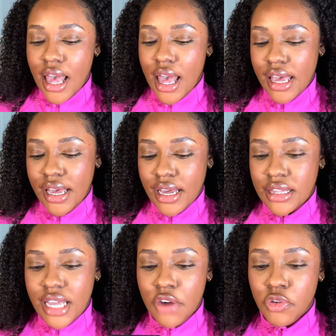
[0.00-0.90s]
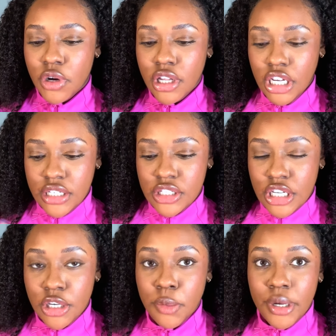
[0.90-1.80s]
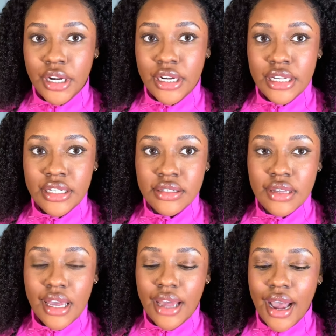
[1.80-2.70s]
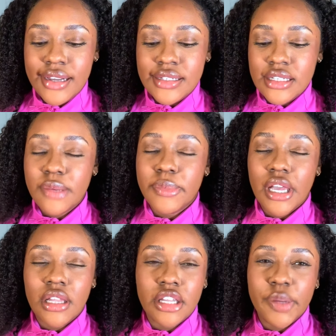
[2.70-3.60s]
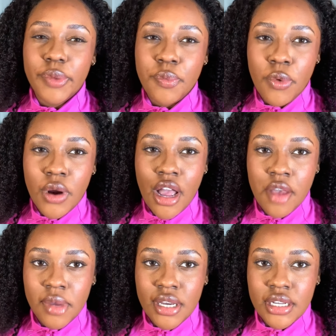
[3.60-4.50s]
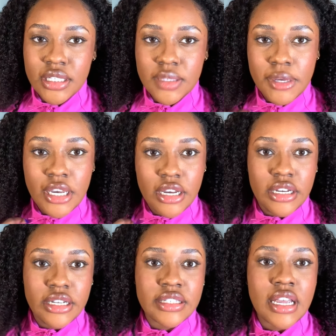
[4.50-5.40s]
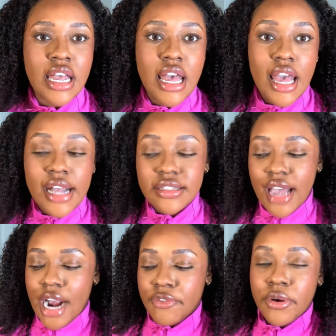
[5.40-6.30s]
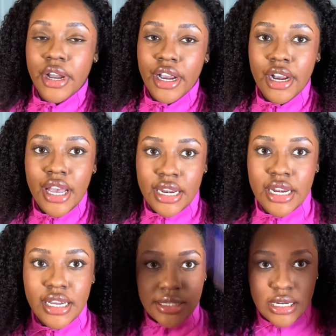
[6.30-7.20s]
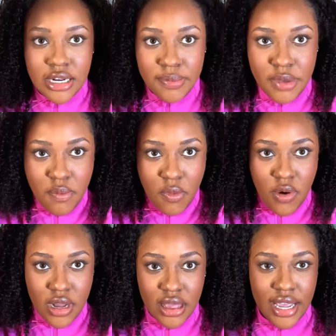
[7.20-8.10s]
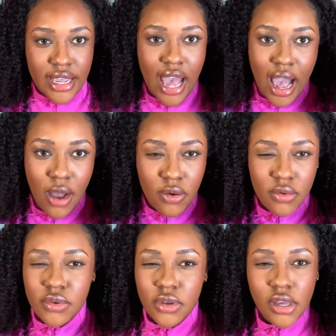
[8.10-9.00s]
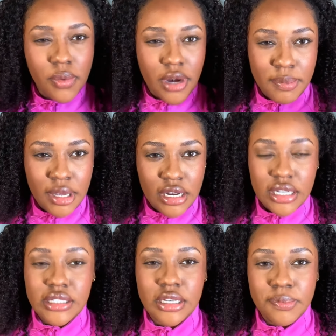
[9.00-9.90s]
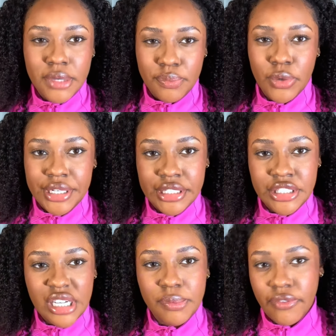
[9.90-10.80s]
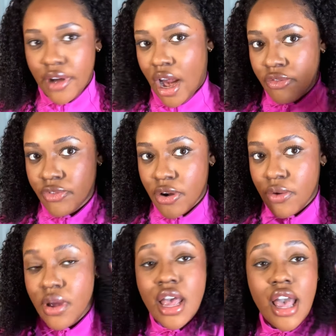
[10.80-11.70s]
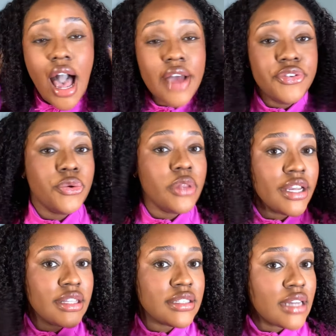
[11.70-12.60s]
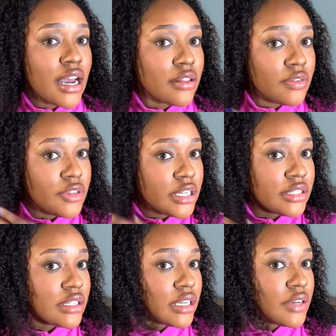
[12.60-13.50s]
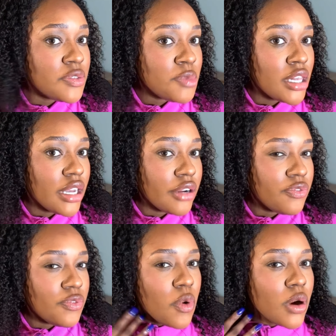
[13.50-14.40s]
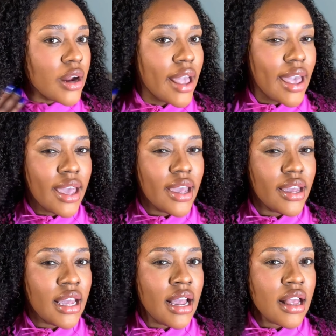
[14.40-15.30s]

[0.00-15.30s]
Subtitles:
And the afro curly is cute, but I could see it being a little bit more high maintenance because it's afro hair and it is going to be more like out. You get what I mean? It's going to be more in the shape of an afro. I do like the style of this. It gives me like 4A,